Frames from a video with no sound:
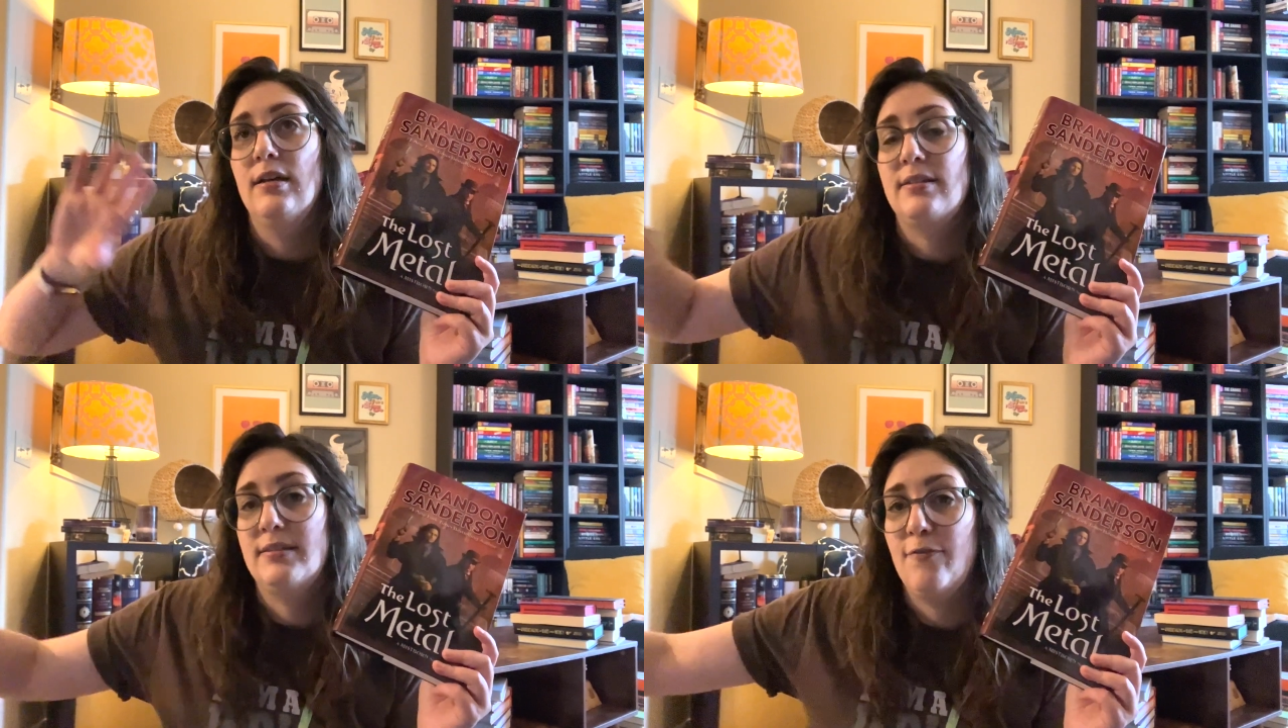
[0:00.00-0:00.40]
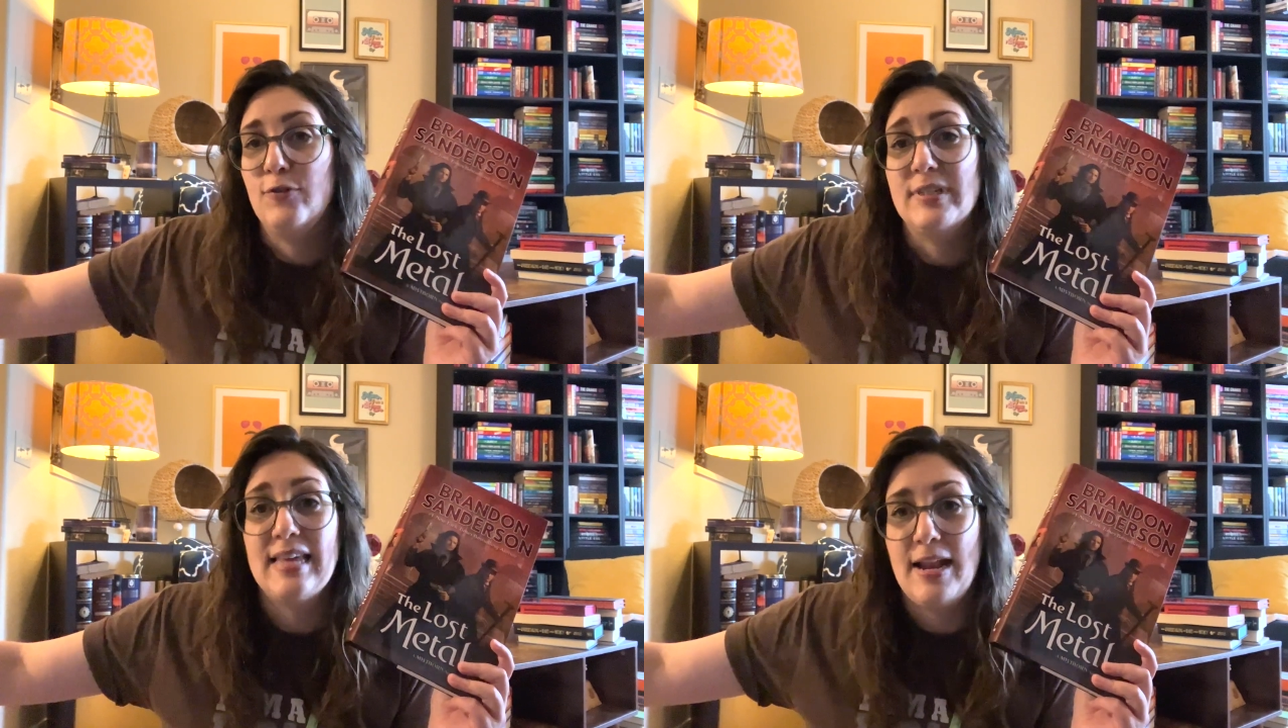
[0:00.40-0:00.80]
Stuff
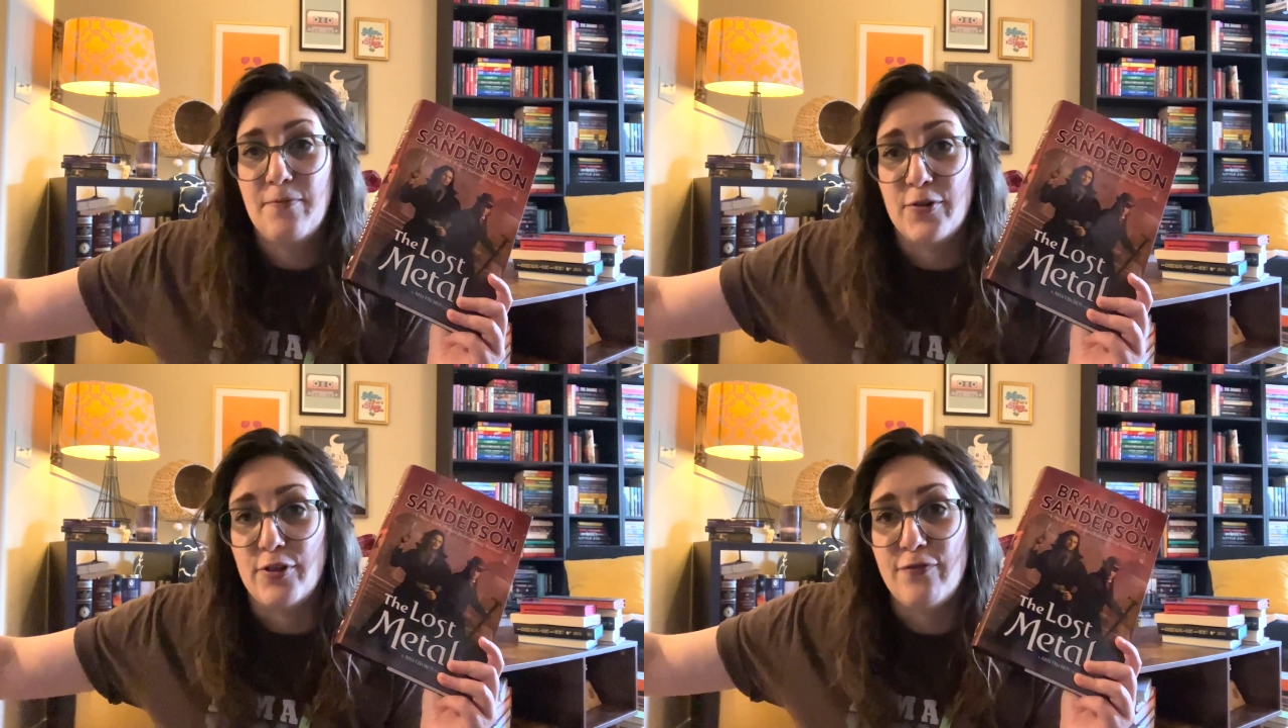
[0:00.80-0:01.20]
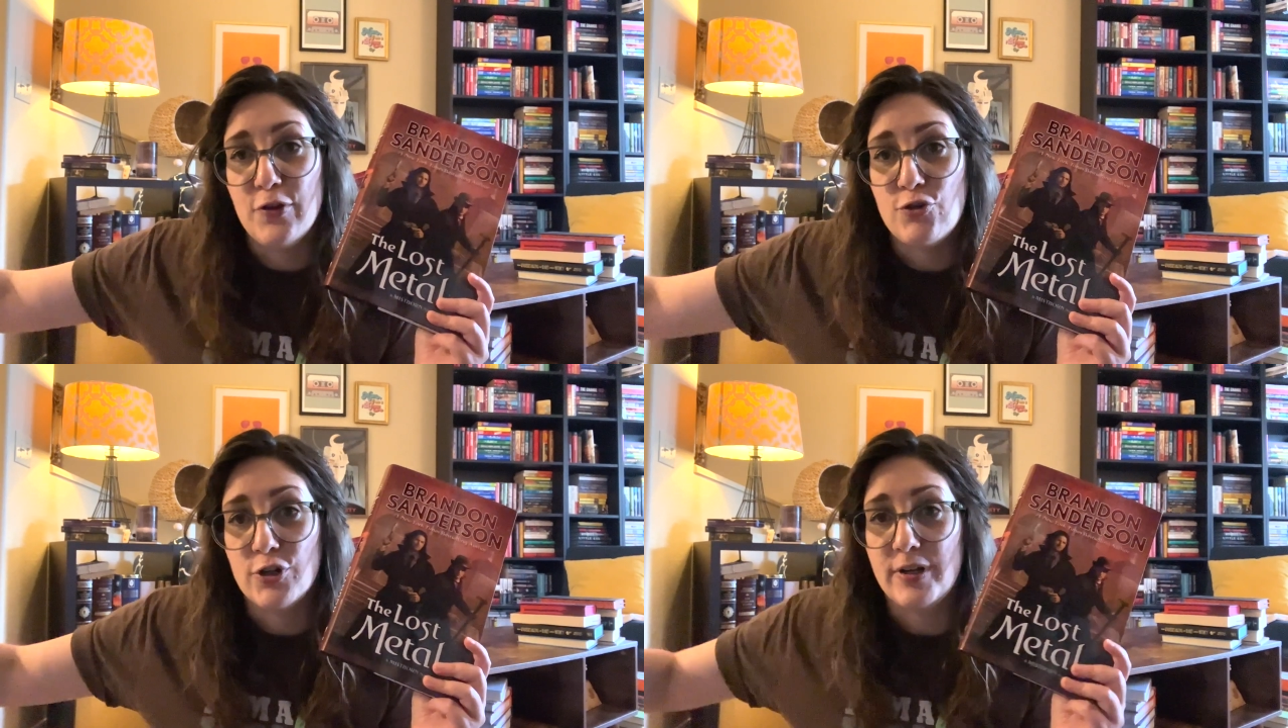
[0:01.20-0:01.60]
was set up for the
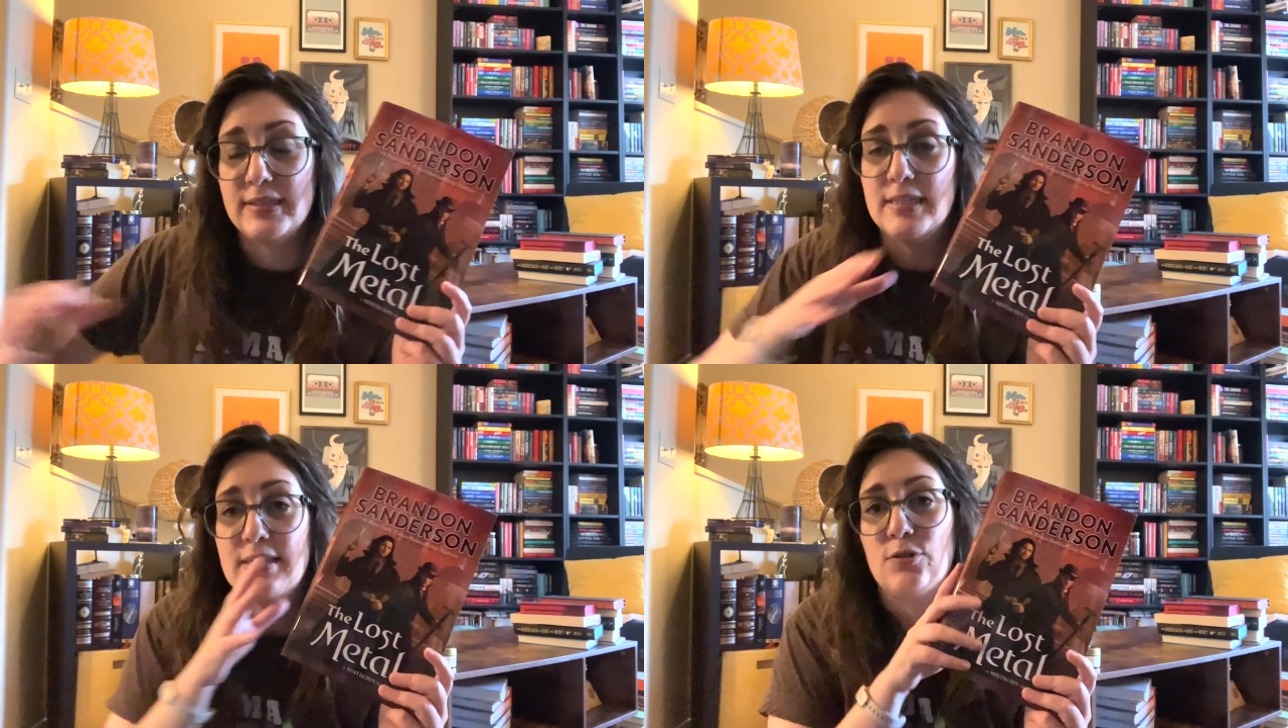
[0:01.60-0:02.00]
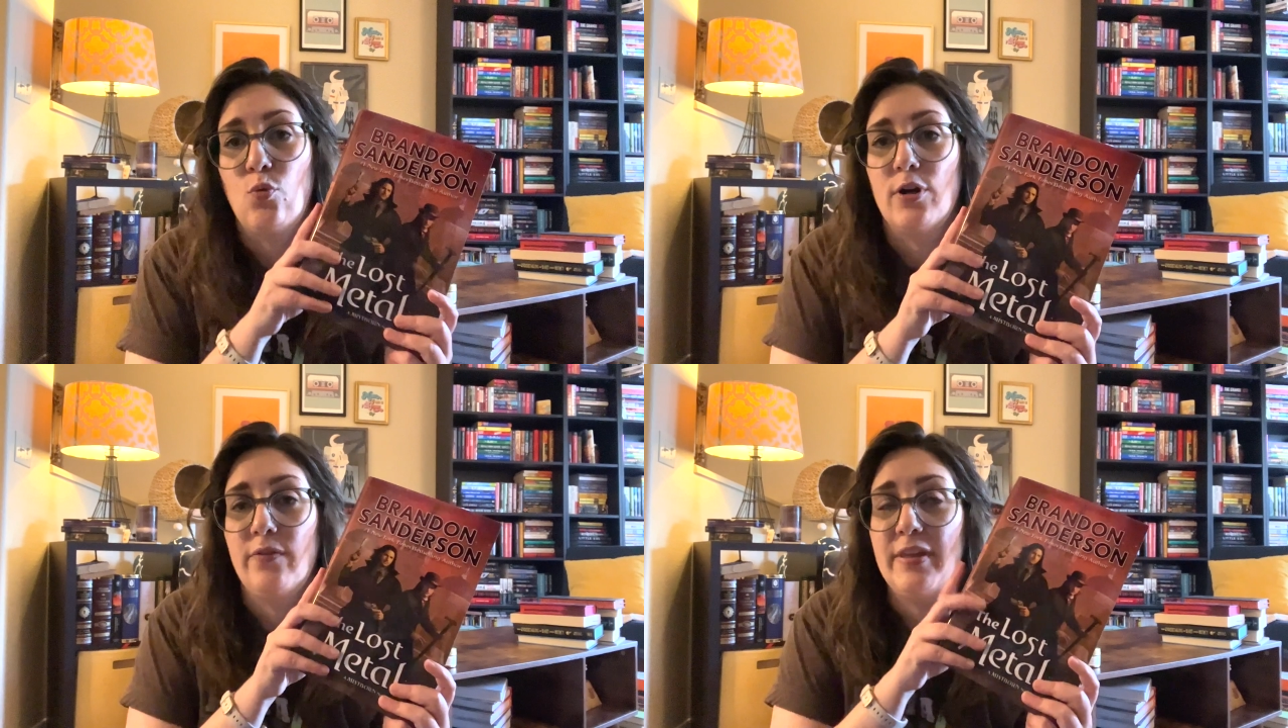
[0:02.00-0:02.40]
future because this is a world